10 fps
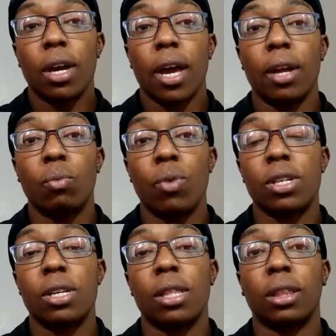and
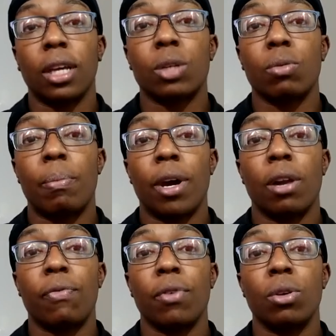wishing that things were
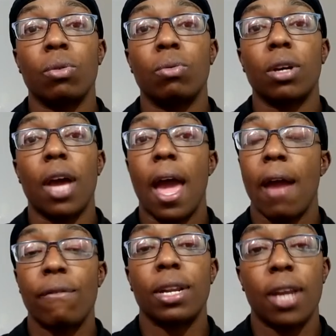better for you
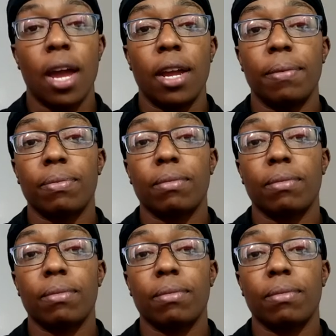every day?